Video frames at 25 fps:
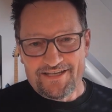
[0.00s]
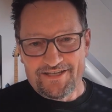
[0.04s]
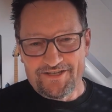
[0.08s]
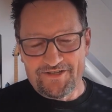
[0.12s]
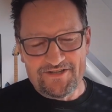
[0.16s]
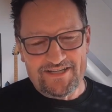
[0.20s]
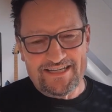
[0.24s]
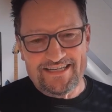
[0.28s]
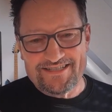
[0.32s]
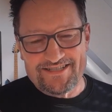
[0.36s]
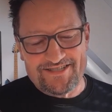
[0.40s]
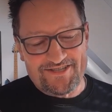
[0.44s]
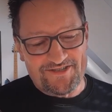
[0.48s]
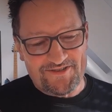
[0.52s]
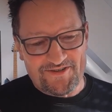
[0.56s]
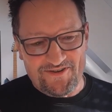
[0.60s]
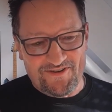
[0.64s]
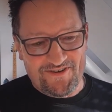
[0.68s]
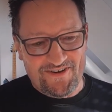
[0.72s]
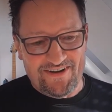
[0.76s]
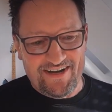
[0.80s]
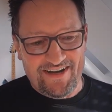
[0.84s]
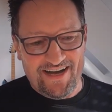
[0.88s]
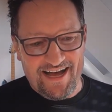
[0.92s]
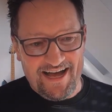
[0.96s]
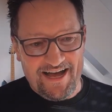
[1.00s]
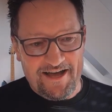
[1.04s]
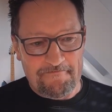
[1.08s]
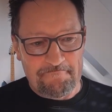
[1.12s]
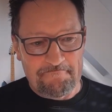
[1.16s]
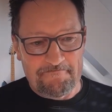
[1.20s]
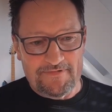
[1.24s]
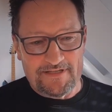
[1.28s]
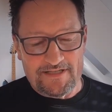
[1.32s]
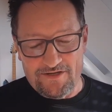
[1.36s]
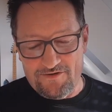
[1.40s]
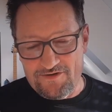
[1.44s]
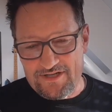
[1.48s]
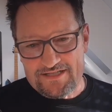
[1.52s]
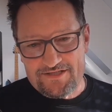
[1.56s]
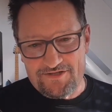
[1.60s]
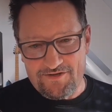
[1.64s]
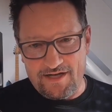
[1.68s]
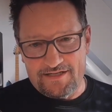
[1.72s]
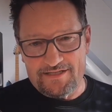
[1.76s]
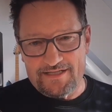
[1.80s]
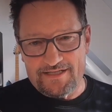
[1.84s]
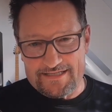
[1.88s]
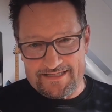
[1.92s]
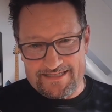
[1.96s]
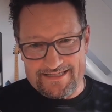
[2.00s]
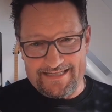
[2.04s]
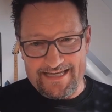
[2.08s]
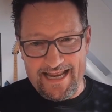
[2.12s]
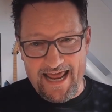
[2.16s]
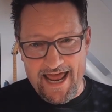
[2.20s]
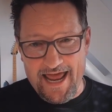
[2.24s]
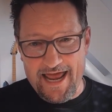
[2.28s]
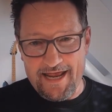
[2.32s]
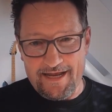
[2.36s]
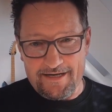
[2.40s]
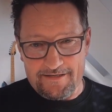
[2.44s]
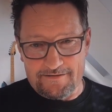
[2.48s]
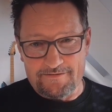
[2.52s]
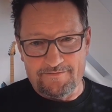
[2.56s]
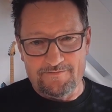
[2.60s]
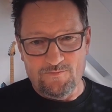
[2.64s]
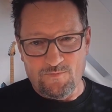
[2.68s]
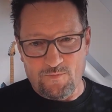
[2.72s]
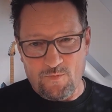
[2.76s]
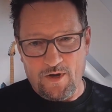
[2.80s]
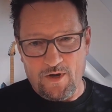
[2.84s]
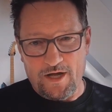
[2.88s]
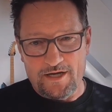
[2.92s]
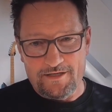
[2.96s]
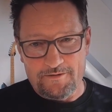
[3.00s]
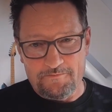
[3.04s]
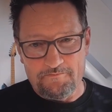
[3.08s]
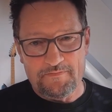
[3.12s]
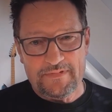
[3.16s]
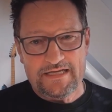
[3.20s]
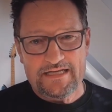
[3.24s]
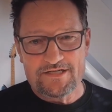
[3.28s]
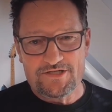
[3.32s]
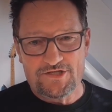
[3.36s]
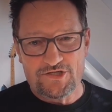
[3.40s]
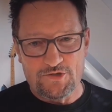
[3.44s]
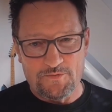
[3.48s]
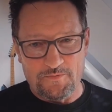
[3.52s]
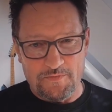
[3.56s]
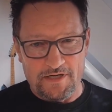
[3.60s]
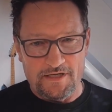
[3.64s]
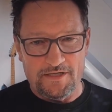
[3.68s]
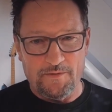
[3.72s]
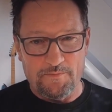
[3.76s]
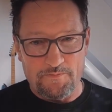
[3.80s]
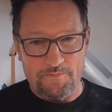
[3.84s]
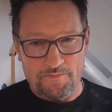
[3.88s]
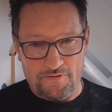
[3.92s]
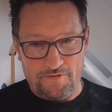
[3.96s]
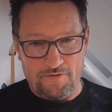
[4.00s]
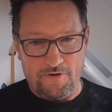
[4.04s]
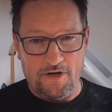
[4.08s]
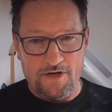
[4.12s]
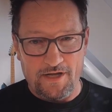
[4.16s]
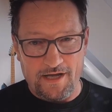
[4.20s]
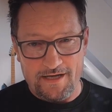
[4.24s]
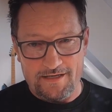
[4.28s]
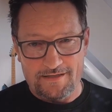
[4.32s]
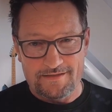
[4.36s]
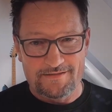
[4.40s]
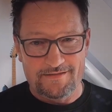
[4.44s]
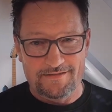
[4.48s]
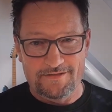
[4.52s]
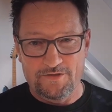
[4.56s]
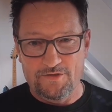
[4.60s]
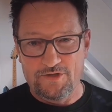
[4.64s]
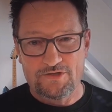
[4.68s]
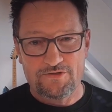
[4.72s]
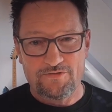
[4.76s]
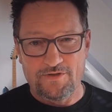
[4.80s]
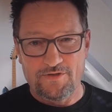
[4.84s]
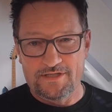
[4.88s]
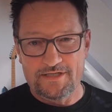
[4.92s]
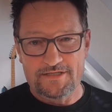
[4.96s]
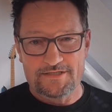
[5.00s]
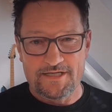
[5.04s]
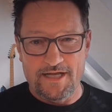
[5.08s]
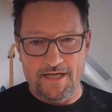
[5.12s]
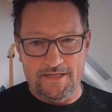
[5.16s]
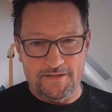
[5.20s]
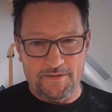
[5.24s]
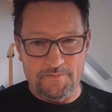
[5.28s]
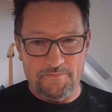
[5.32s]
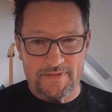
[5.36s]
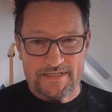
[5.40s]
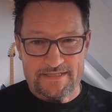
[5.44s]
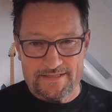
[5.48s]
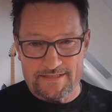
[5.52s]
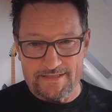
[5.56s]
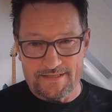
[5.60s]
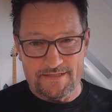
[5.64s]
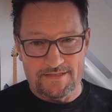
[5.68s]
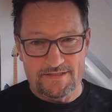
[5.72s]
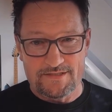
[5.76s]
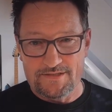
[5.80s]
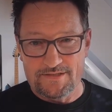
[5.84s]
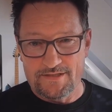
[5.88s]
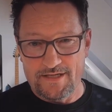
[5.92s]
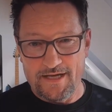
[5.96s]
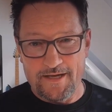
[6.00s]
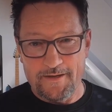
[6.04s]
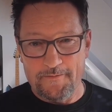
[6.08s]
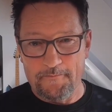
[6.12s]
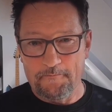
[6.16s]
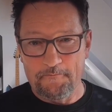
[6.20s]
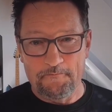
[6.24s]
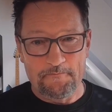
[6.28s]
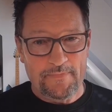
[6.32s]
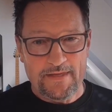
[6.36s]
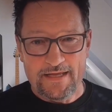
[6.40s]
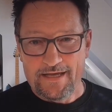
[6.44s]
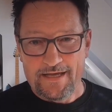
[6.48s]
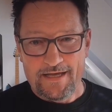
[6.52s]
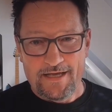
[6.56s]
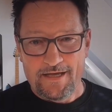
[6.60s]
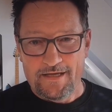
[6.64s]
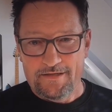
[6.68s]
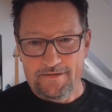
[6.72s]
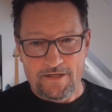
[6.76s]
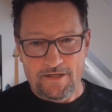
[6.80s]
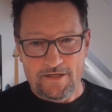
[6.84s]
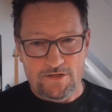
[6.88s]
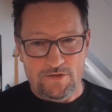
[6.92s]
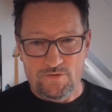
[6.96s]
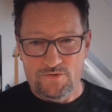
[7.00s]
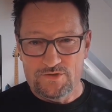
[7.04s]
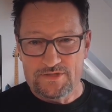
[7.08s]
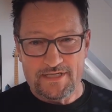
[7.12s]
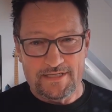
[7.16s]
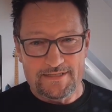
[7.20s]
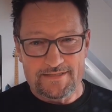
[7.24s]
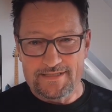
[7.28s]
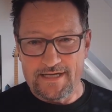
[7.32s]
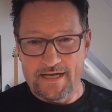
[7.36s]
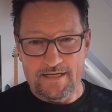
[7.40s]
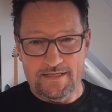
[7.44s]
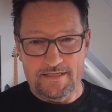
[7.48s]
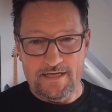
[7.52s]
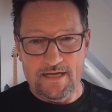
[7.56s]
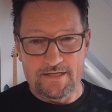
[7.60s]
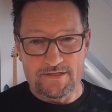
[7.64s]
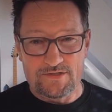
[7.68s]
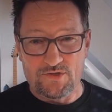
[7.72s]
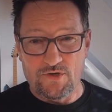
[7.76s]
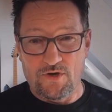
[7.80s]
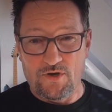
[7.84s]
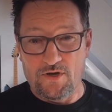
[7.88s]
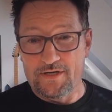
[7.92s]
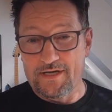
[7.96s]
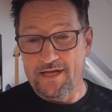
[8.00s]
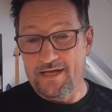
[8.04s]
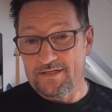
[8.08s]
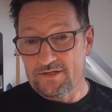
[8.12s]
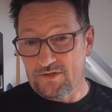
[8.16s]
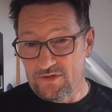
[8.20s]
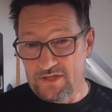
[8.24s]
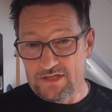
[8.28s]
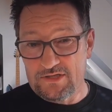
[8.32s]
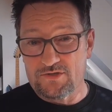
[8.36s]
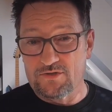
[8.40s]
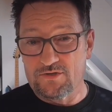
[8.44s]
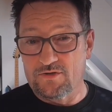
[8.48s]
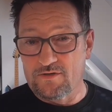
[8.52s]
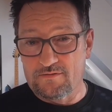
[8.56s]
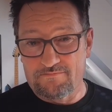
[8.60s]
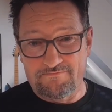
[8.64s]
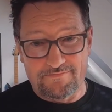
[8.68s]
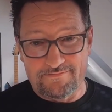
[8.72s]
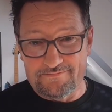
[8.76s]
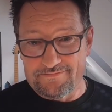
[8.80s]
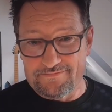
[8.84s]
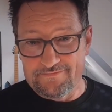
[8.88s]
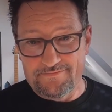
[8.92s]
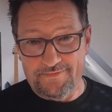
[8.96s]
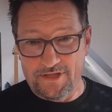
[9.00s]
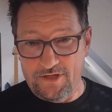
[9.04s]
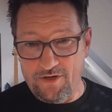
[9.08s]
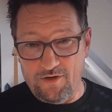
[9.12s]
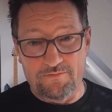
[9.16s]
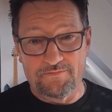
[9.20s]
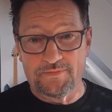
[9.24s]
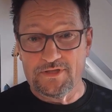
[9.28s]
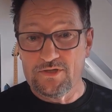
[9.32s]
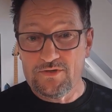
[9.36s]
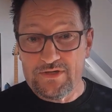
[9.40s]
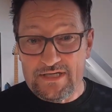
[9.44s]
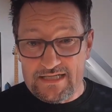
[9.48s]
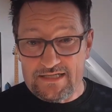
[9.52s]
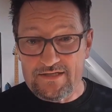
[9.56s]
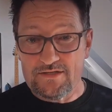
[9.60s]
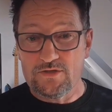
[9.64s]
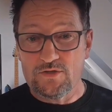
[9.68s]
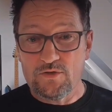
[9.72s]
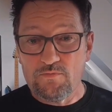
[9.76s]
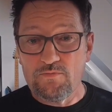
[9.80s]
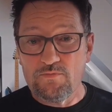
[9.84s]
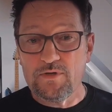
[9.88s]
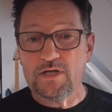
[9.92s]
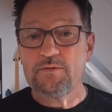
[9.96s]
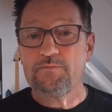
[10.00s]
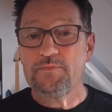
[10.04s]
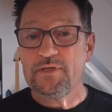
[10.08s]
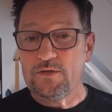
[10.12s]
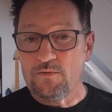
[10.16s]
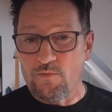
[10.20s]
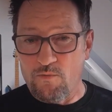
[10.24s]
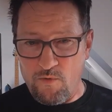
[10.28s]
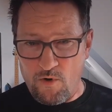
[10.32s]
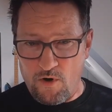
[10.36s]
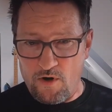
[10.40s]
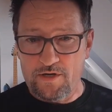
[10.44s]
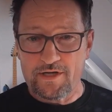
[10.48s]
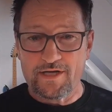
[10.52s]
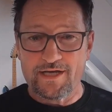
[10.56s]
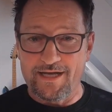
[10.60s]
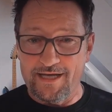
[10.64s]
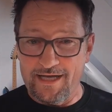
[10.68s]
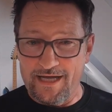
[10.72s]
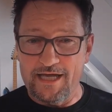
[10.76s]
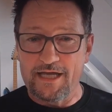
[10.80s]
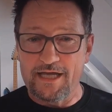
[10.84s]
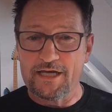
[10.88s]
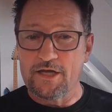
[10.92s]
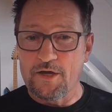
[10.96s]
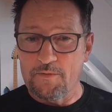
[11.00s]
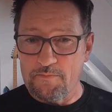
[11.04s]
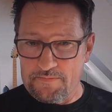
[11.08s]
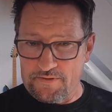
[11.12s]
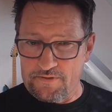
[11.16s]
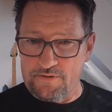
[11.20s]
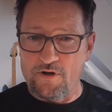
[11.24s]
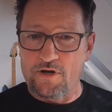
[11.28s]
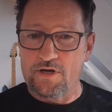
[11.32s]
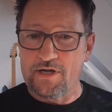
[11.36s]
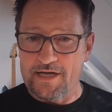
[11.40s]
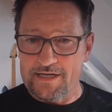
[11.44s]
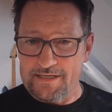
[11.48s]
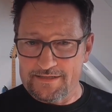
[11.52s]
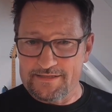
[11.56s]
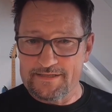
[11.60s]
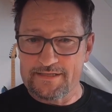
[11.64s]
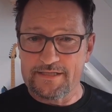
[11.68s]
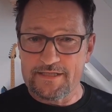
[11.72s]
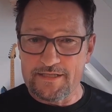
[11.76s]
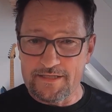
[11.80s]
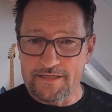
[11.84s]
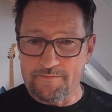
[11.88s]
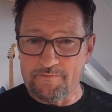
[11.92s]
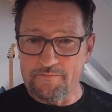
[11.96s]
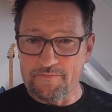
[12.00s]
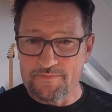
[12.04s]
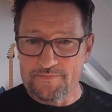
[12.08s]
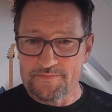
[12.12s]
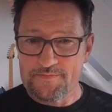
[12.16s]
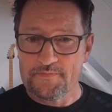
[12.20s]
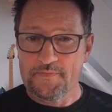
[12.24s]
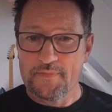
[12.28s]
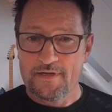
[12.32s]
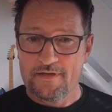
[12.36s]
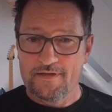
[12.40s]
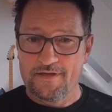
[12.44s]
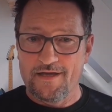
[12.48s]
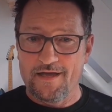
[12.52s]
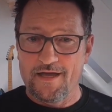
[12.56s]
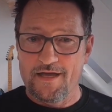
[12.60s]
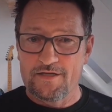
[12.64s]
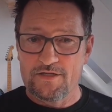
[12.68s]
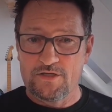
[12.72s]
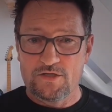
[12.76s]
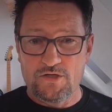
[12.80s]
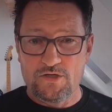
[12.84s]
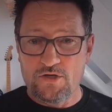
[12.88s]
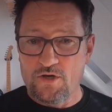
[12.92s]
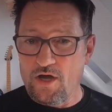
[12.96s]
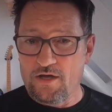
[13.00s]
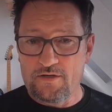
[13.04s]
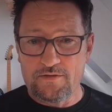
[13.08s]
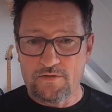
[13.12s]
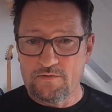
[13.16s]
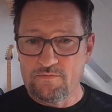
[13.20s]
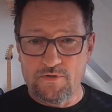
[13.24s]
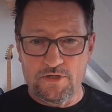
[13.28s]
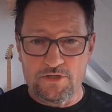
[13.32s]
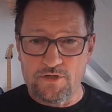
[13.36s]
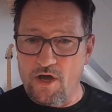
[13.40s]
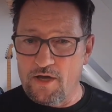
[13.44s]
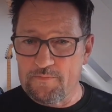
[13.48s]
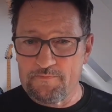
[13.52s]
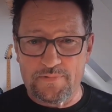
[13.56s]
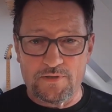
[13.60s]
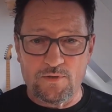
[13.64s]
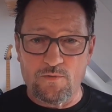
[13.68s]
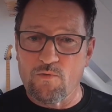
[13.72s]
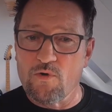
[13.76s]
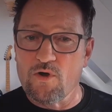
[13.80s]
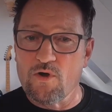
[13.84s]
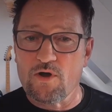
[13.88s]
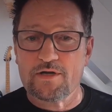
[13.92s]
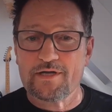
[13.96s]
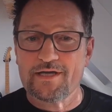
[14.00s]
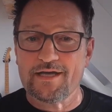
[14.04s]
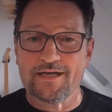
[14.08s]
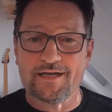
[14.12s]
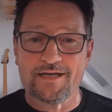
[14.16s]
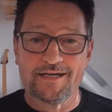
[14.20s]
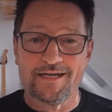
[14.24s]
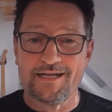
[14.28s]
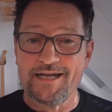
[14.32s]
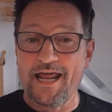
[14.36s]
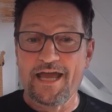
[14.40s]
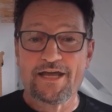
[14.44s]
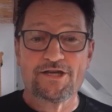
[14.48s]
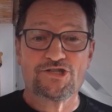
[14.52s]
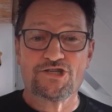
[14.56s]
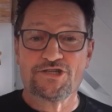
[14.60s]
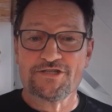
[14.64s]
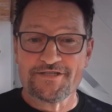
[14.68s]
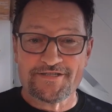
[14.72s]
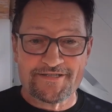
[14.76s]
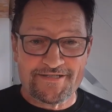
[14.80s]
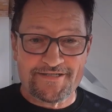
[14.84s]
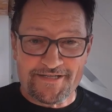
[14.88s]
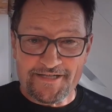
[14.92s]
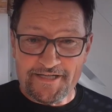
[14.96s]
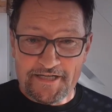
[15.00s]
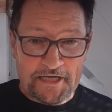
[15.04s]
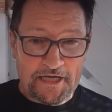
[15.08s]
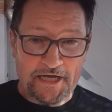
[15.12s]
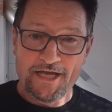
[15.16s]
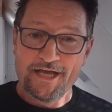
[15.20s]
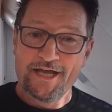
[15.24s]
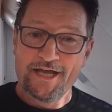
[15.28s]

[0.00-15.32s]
you need to understand what it means to build a product. You need to understand the business, the users, and so on. And you need to, you will be working in a product team. Yeah, you will not be working in an agency